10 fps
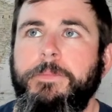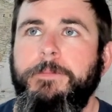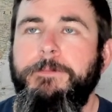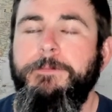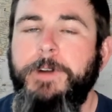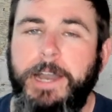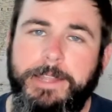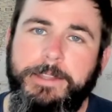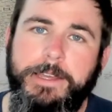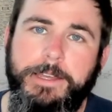
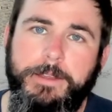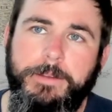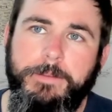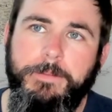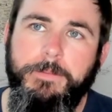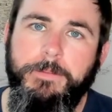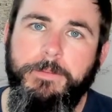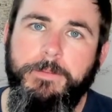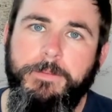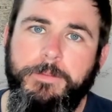finally
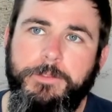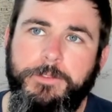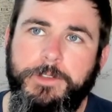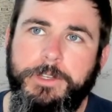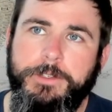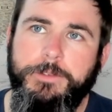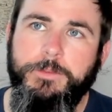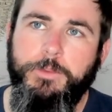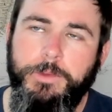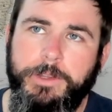just
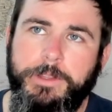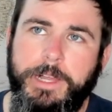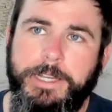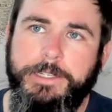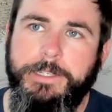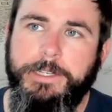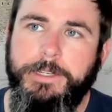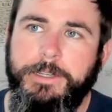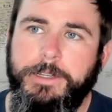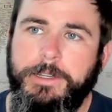realizing